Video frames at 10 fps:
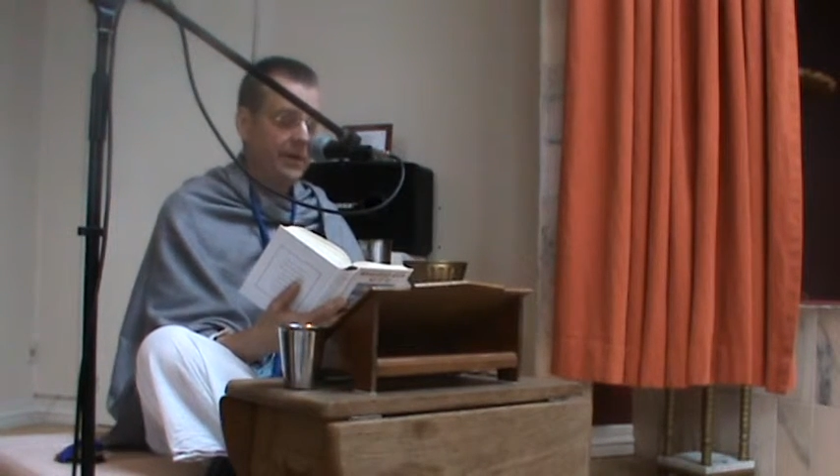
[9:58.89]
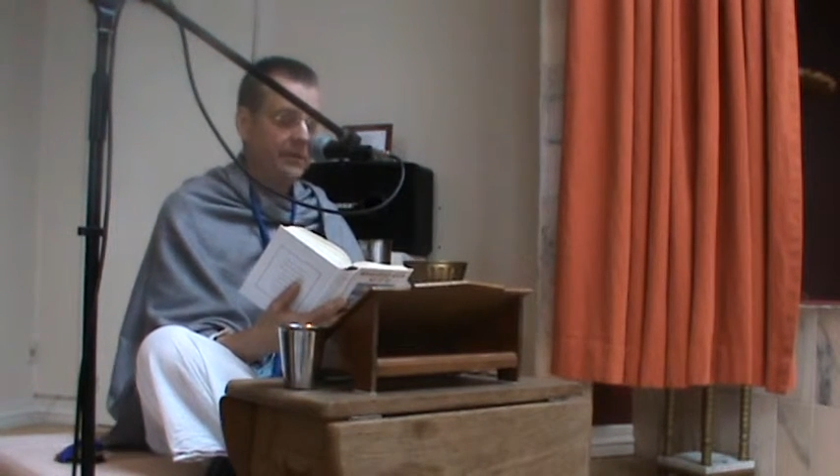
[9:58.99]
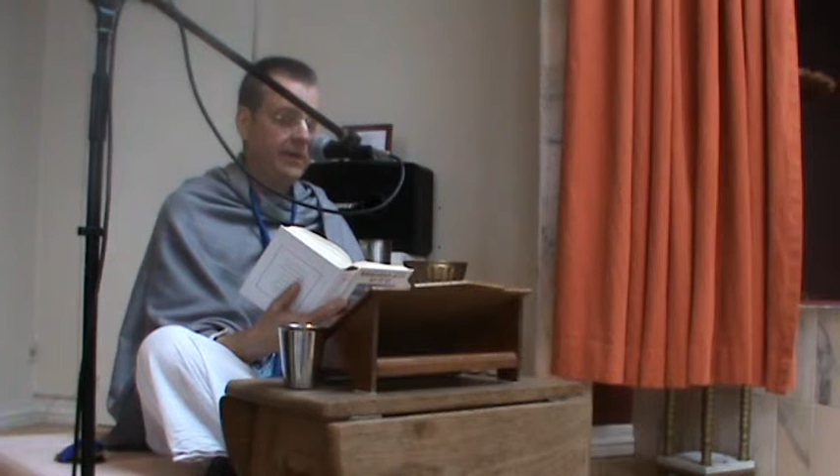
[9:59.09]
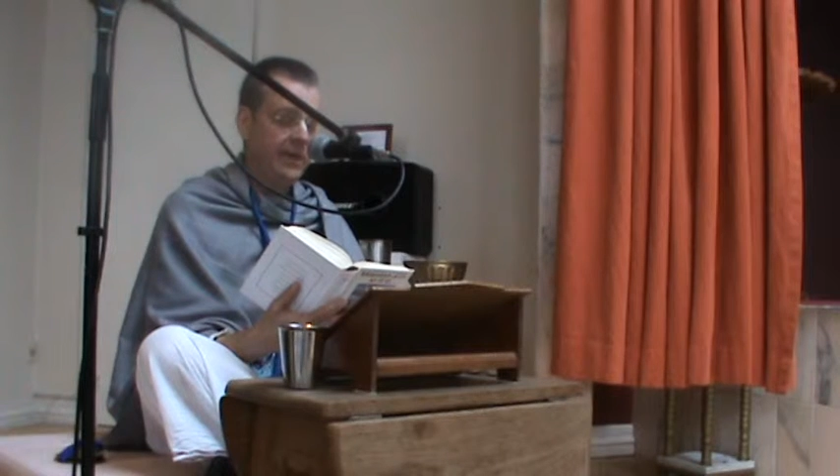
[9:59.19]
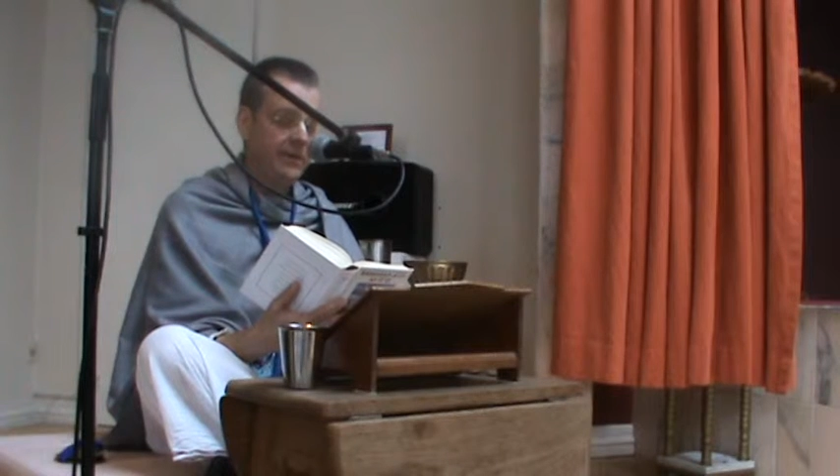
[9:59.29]

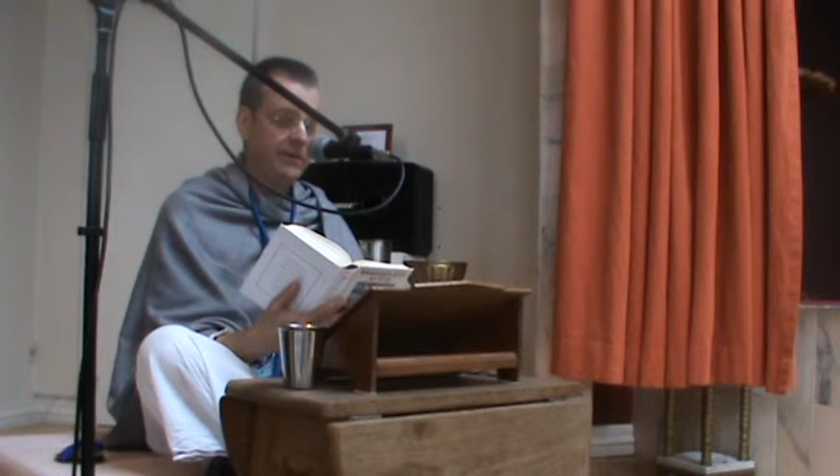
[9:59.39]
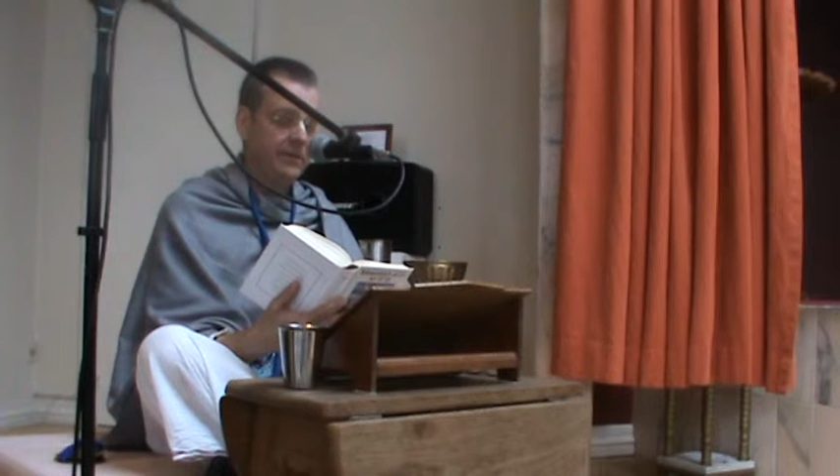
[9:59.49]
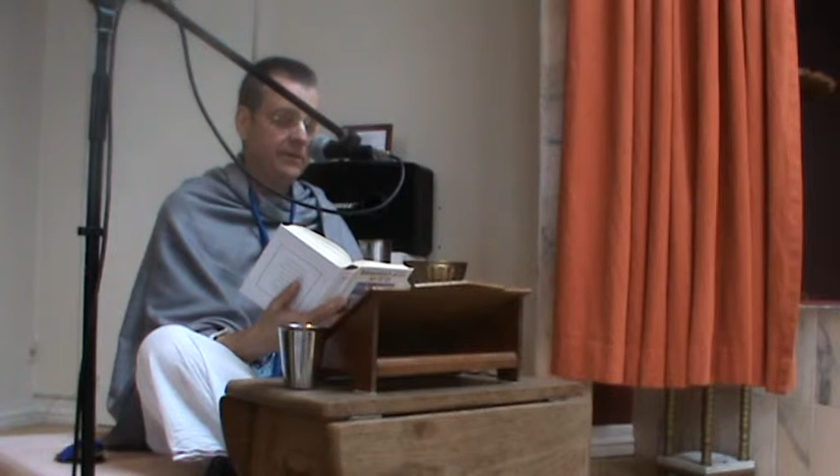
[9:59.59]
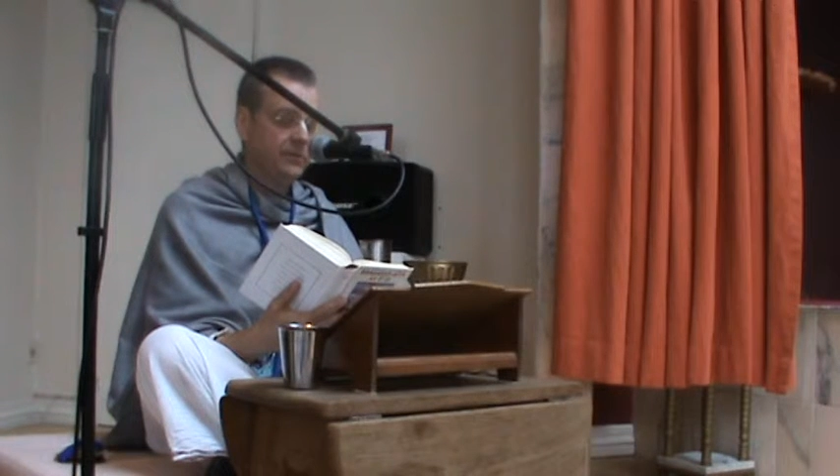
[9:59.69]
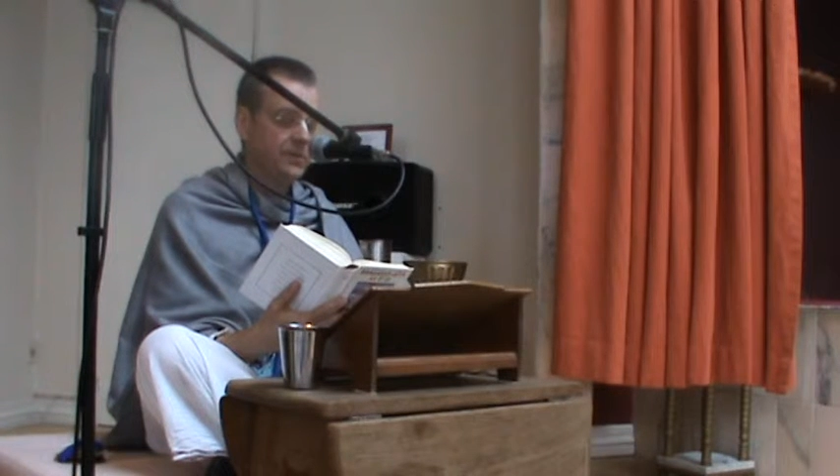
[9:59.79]

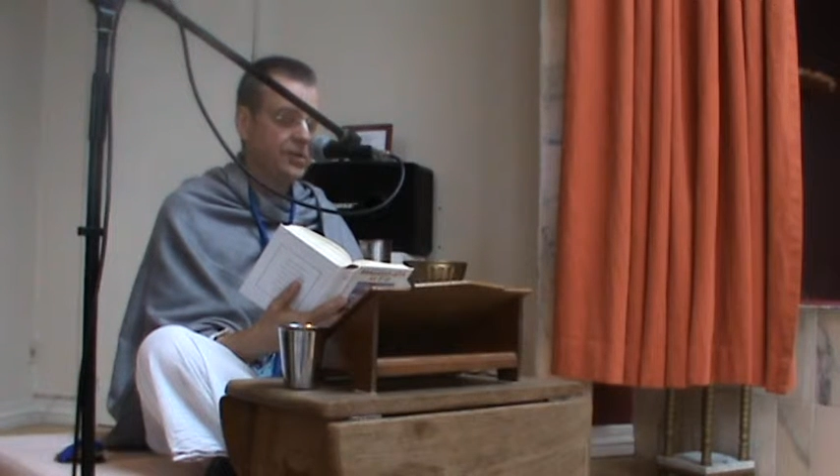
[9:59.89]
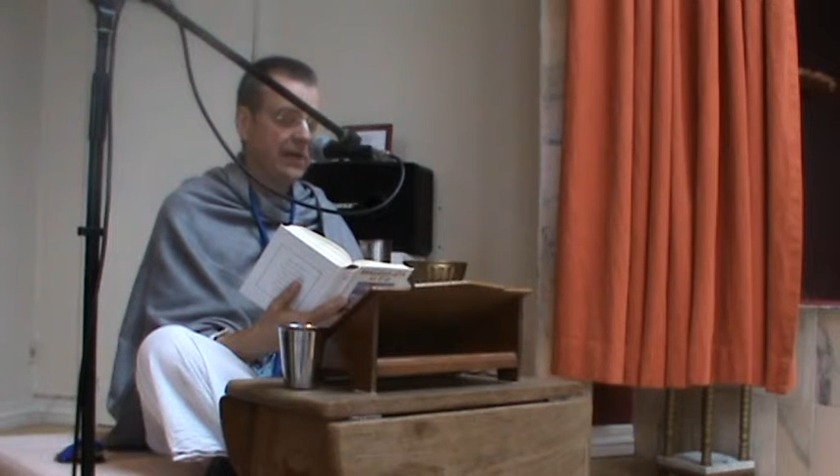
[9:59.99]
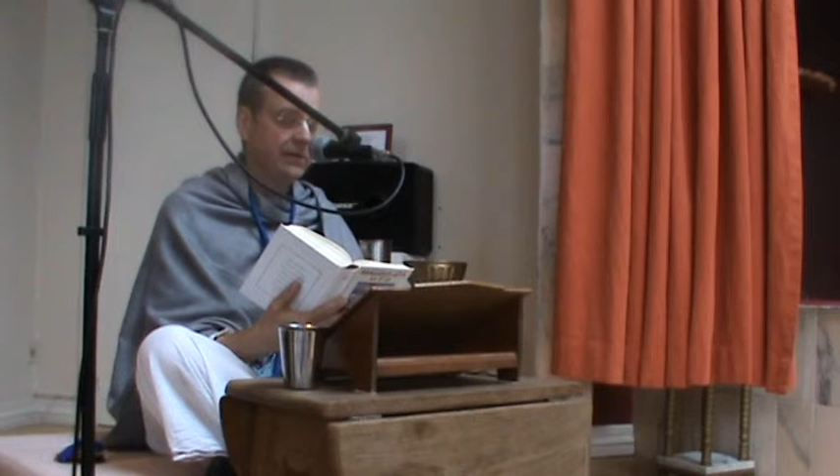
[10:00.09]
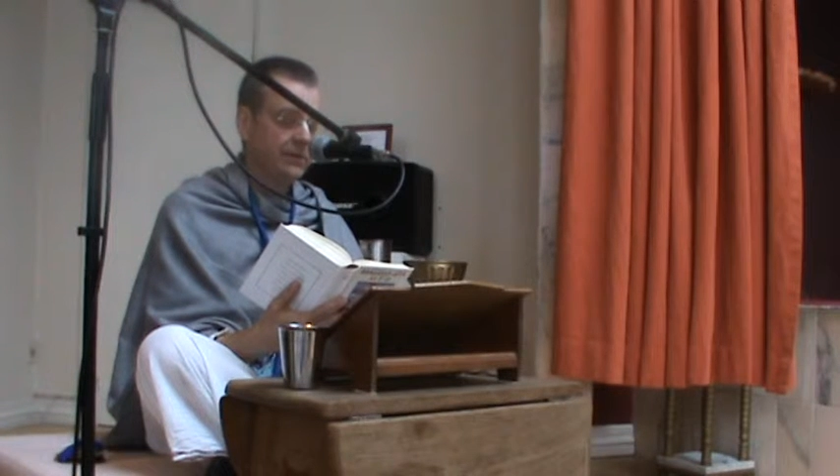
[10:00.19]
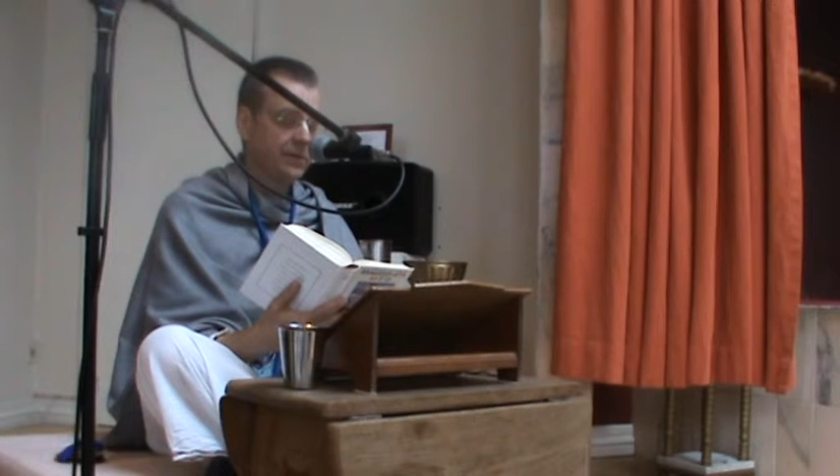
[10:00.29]
take to the
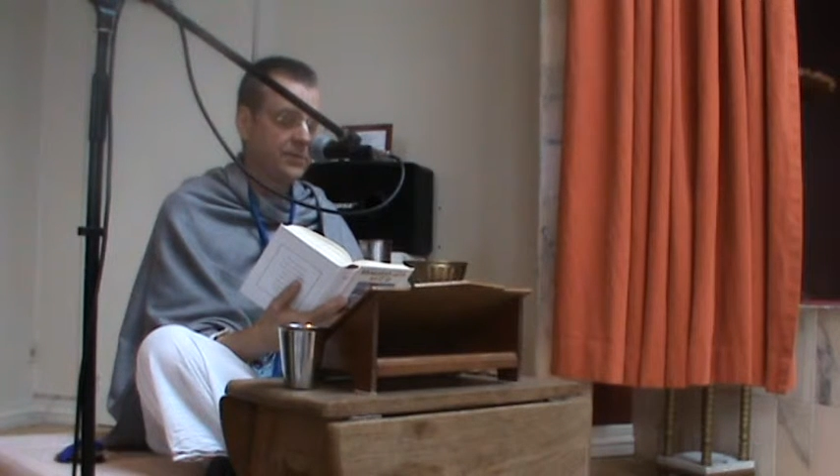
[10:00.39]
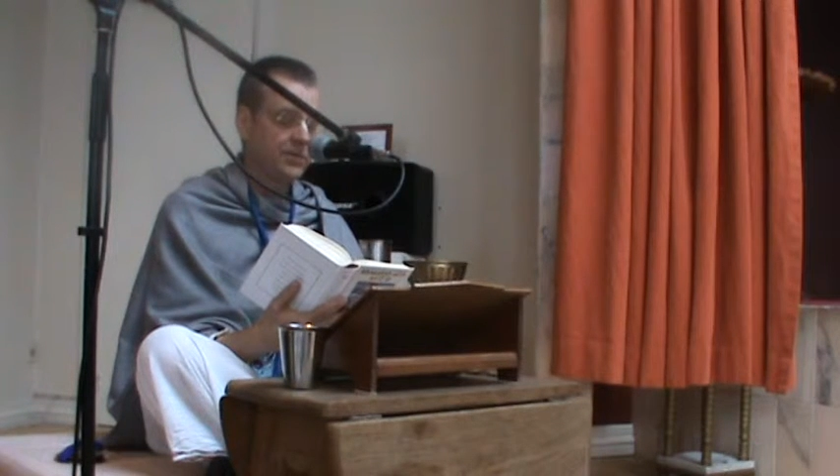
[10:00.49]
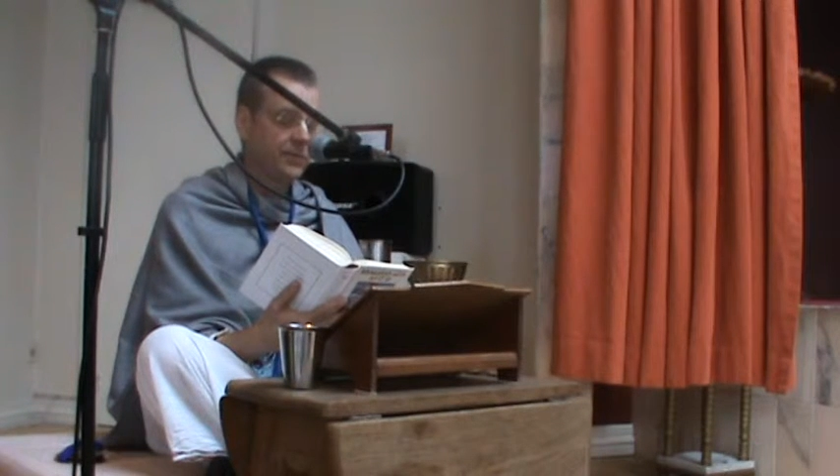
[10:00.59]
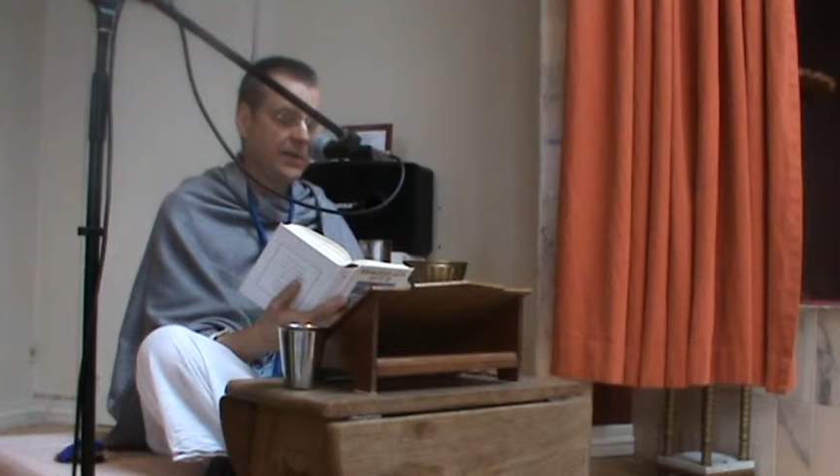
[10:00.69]
shelter of some